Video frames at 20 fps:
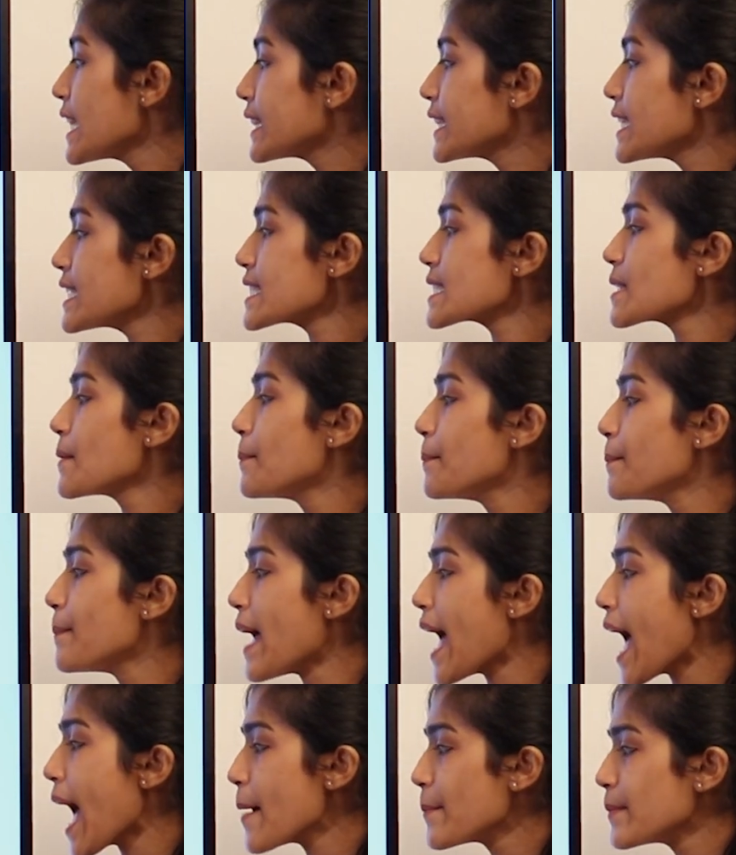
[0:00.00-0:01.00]
this
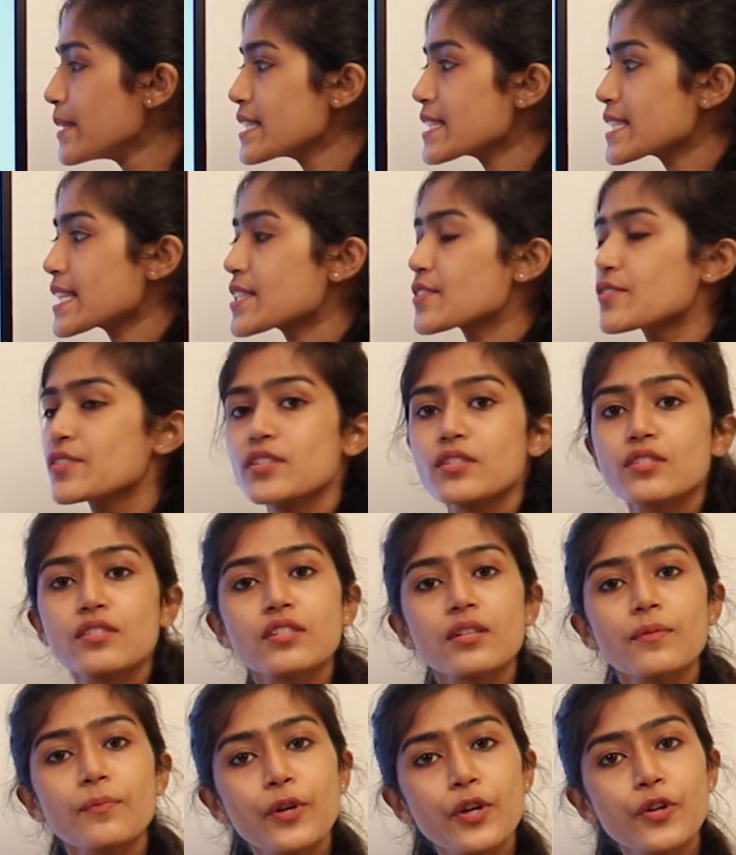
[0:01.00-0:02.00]
mammals is
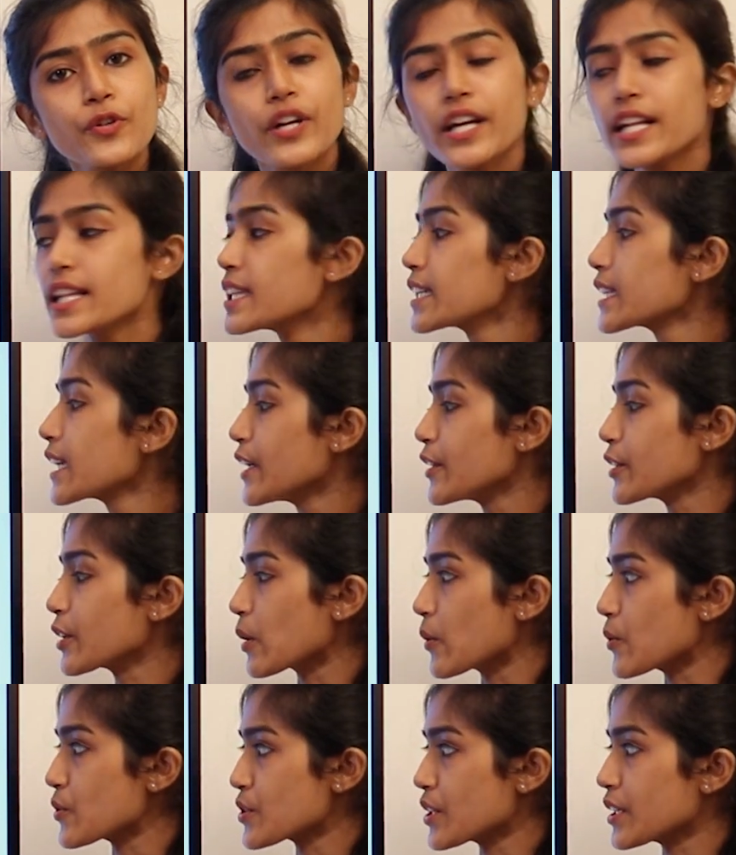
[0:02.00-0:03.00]
distributed in the
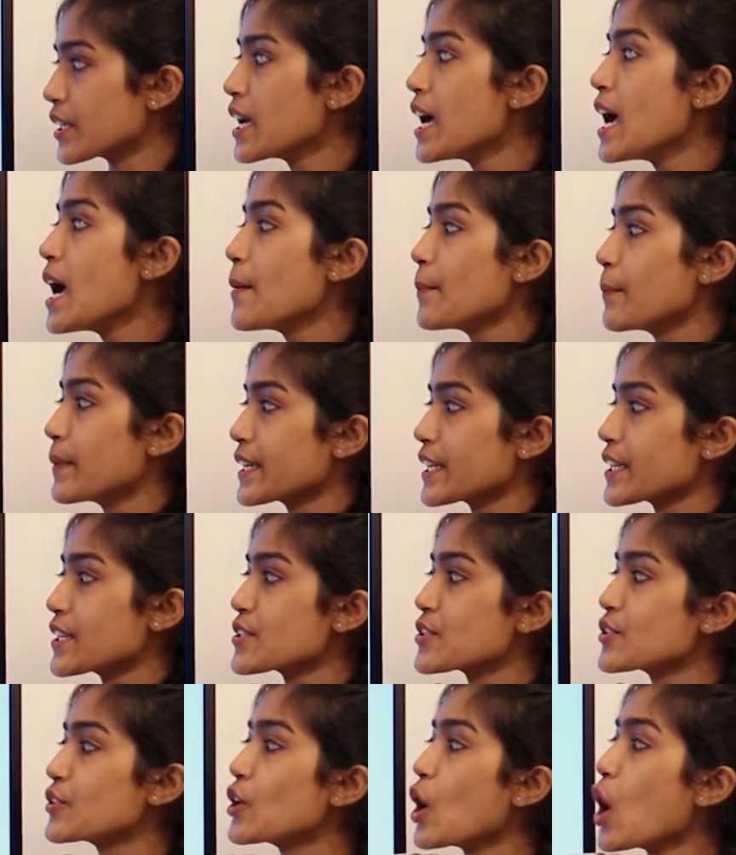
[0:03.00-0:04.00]
conclusion, but it
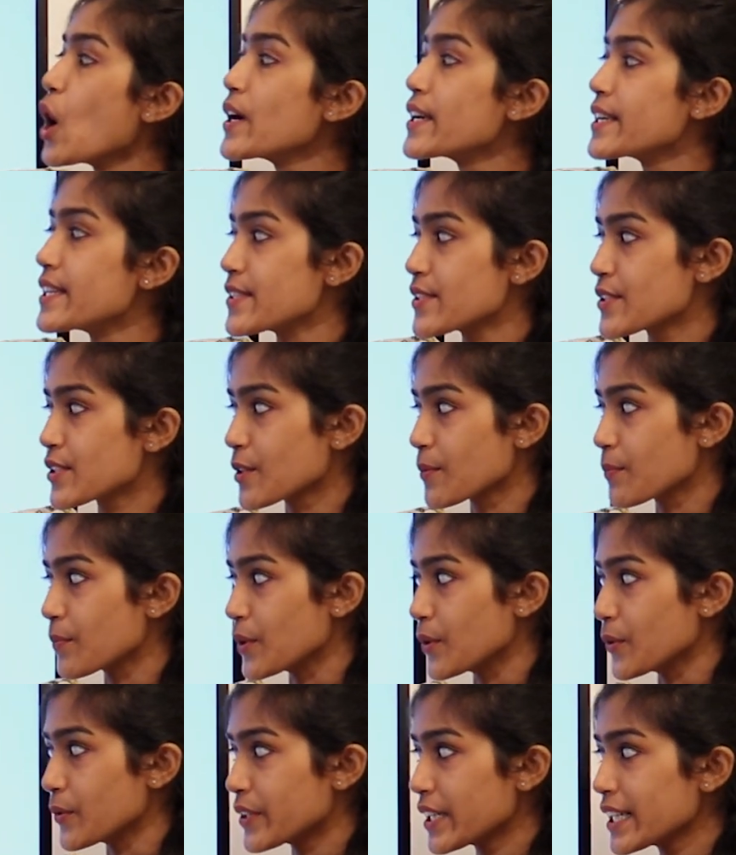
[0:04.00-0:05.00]
is not
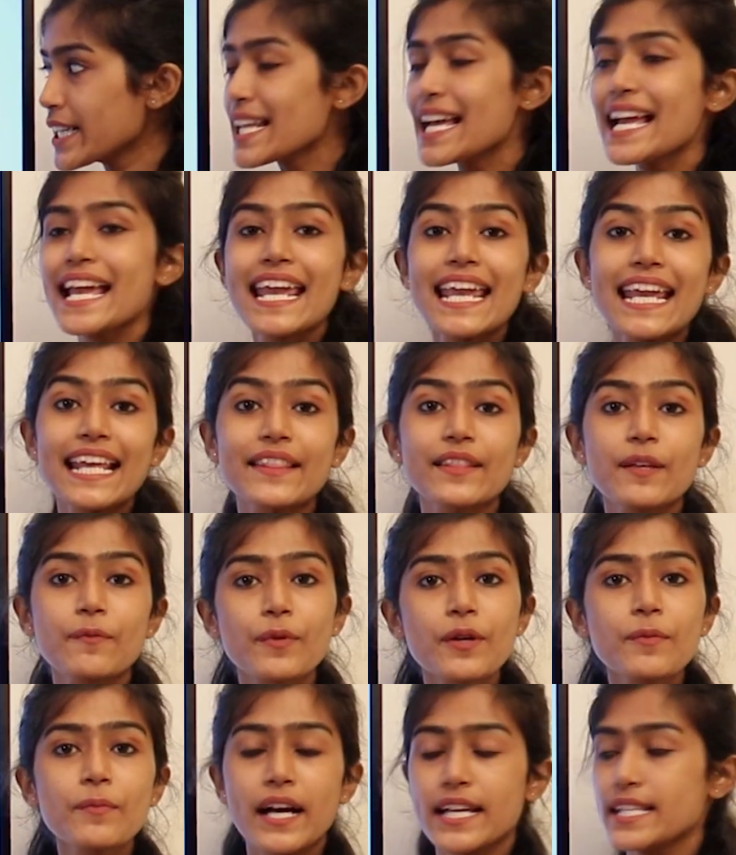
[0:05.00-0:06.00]
distributed in the
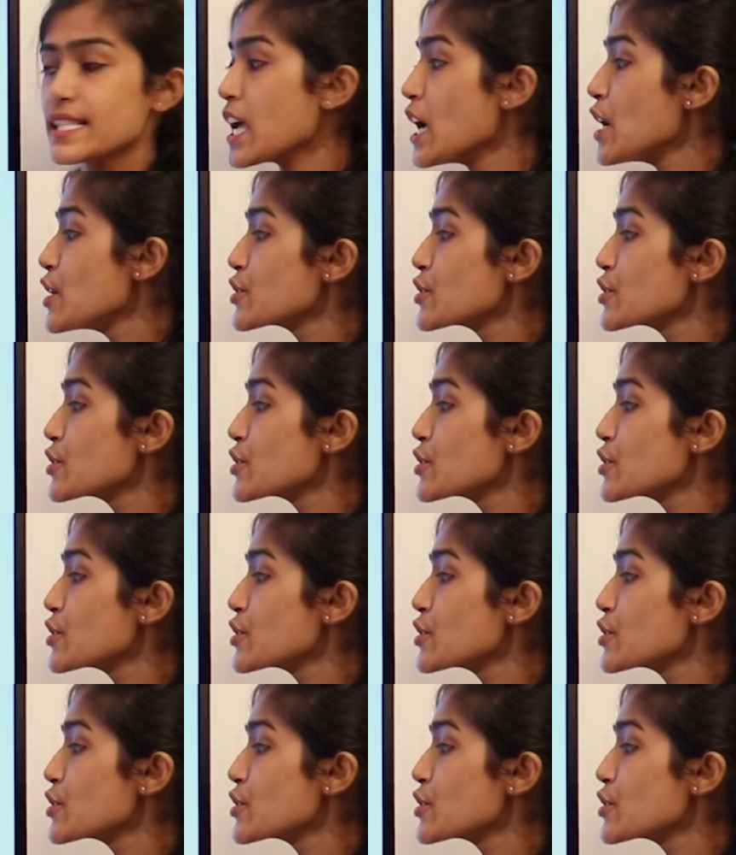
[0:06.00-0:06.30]
premise.